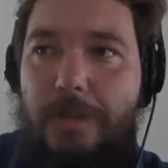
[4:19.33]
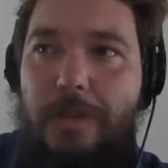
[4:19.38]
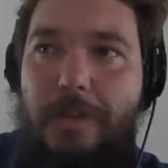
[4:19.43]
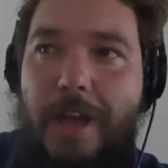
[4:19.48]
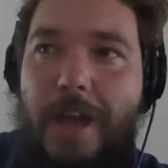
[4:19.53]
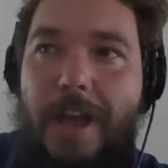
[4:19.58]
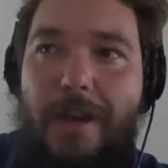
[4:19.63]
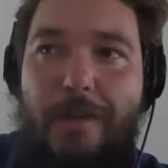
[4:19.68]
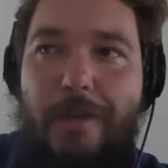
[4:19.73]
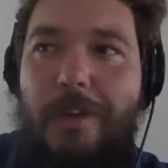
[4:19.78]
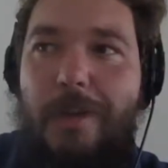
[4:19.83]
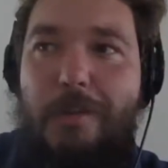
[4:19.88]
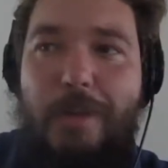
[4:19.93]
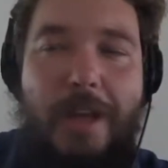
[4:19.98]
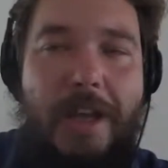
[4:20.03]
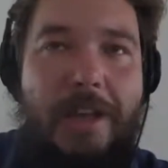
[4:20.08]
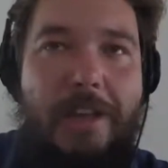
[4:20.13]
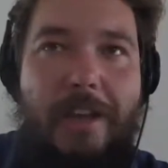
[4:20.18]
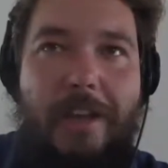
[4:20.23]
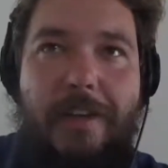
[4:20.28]
can't really
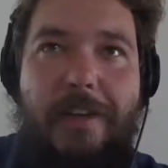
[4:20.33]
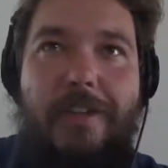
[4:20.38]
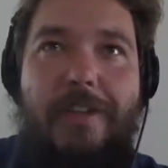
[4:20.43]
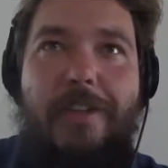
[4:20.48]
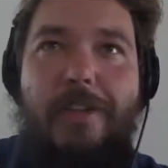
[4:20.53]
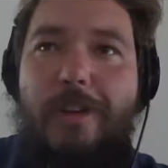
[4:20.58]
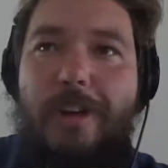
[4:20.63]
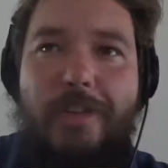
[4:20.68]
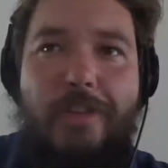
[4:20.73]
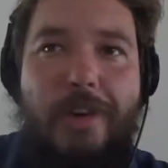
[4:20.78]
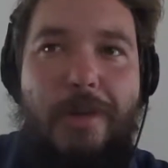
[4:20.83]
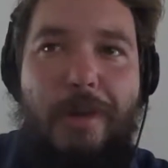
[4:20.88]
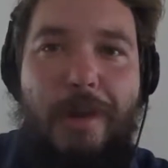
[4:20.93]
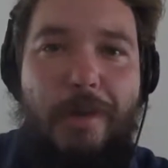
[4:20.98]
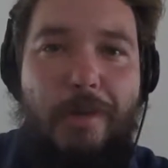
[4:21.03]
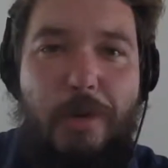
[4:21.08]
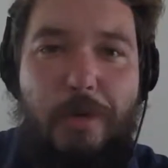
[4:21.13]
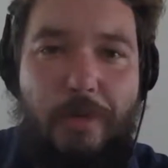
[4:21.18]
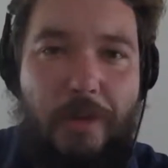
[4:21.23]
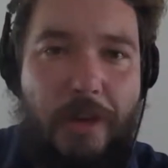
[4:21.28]
play, like, you don't have very many
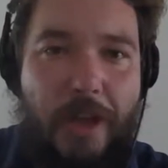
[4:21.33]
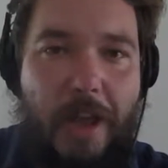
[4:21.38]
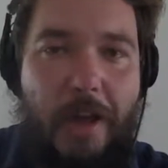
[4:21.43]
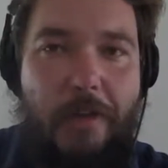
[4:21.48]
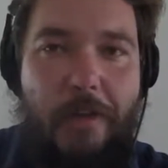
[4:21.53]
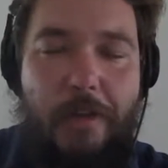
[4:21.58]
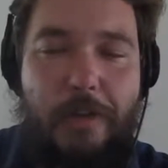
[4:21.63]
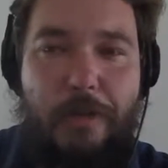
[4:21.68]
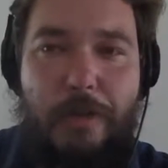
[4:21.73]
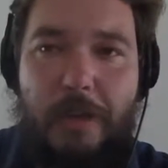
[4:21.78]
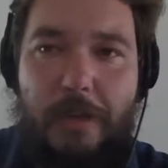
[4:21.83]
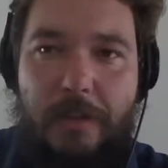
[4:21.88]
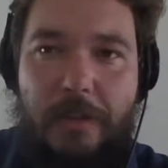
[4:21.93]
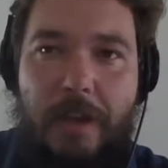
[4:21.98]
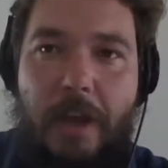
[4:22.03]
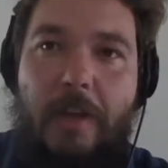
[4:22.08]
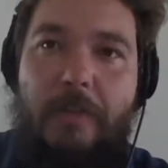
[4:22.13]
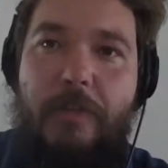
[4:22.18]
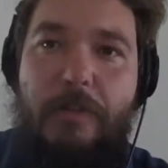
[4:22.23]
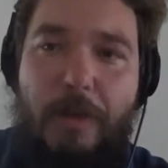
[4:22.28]
room for counters because you have